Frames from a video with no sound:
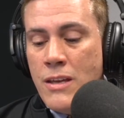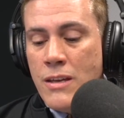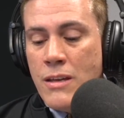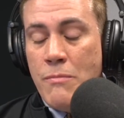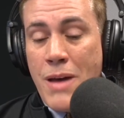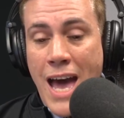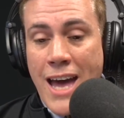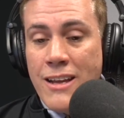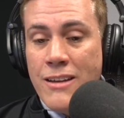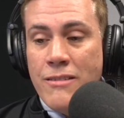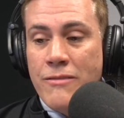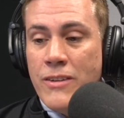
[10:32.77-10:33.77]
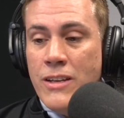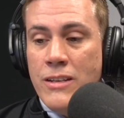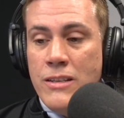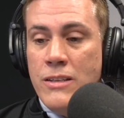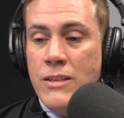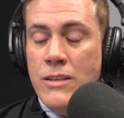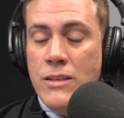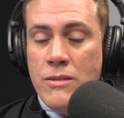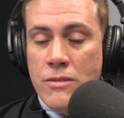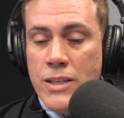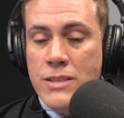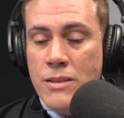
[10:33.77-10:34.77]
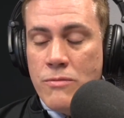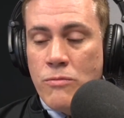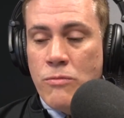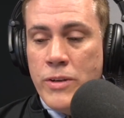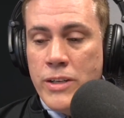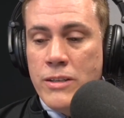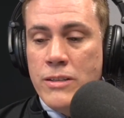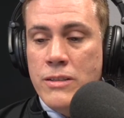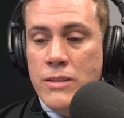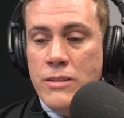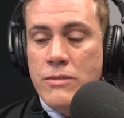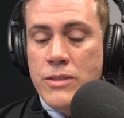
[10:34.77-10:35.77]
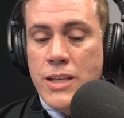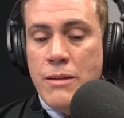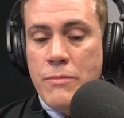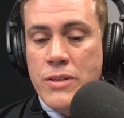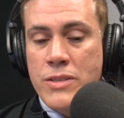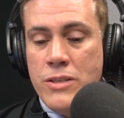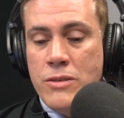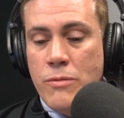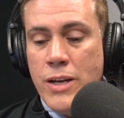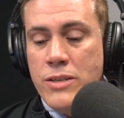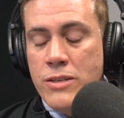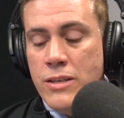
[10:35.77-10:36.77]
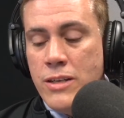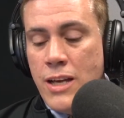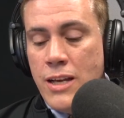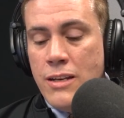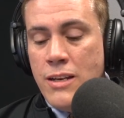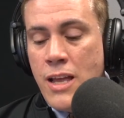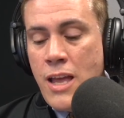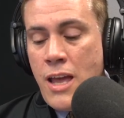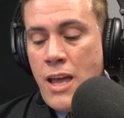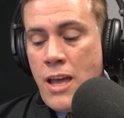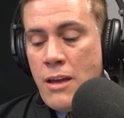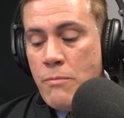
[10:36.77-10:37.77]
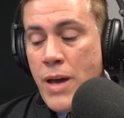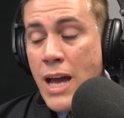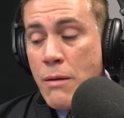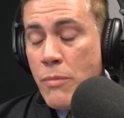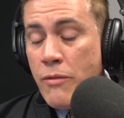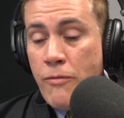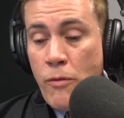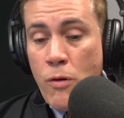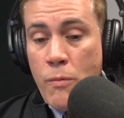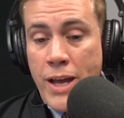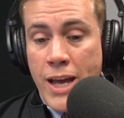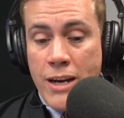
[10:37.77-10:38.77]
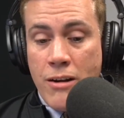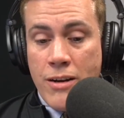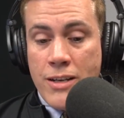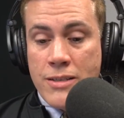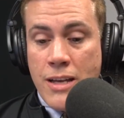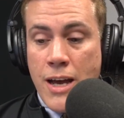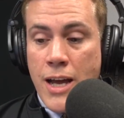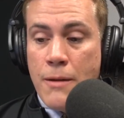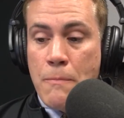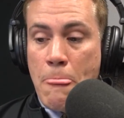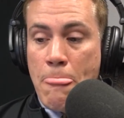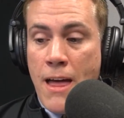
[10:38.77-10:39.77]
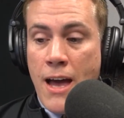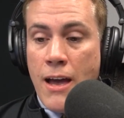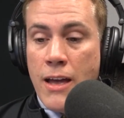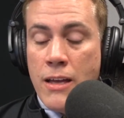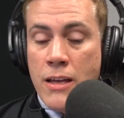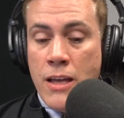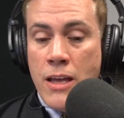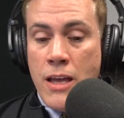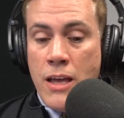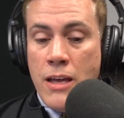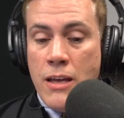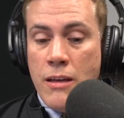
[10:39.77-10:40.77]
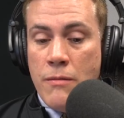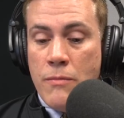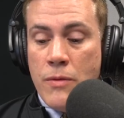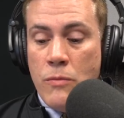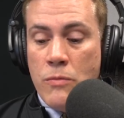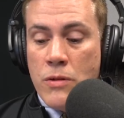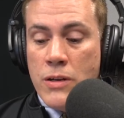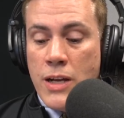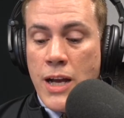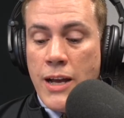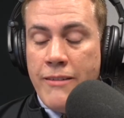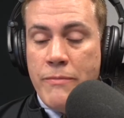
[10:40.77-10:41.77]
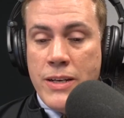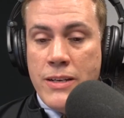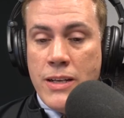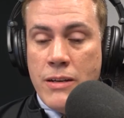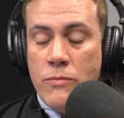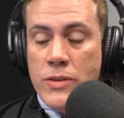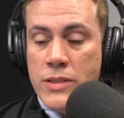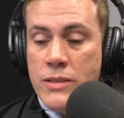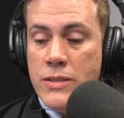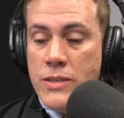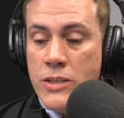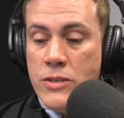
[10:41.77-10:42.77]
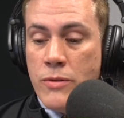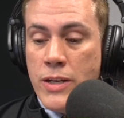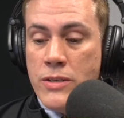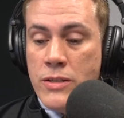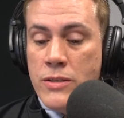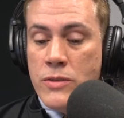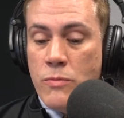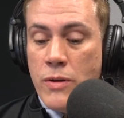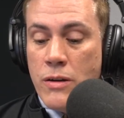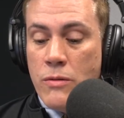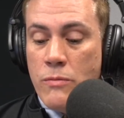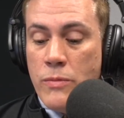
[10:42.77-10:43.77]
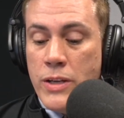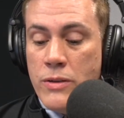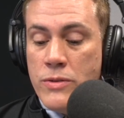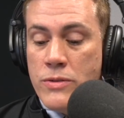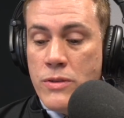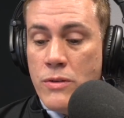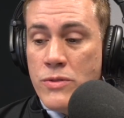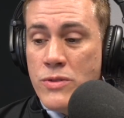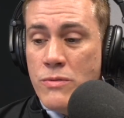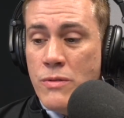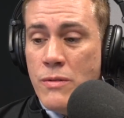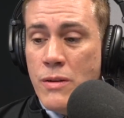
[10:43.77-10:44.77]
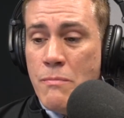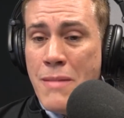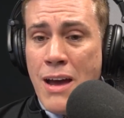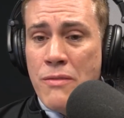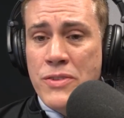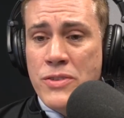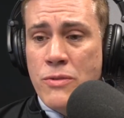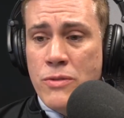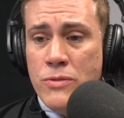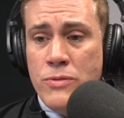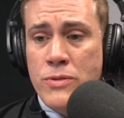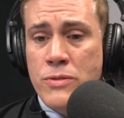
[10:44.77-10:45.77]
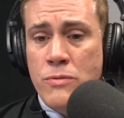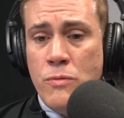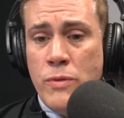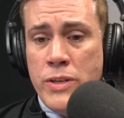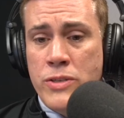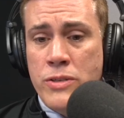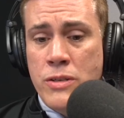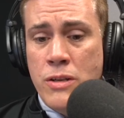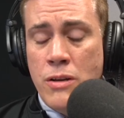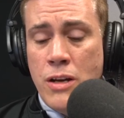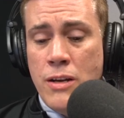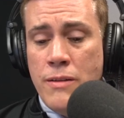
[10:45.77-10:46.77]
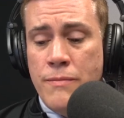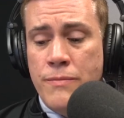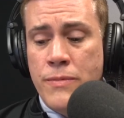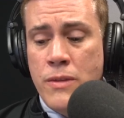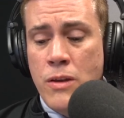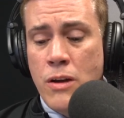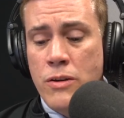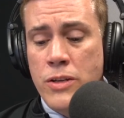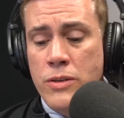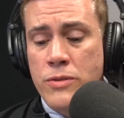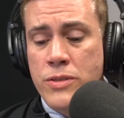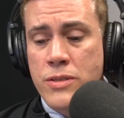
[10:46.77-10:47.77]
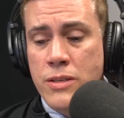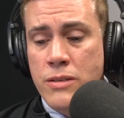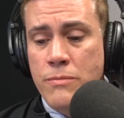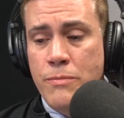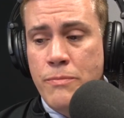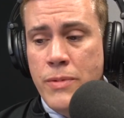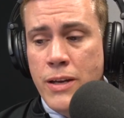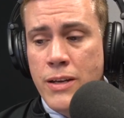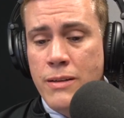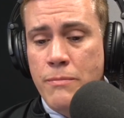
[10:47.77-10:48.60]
combative, and you know, it's a real you know, nightmare situation. And back before we had RSI, I um, were I have been was in situations where we use those mouth screws, which um, are used to uh,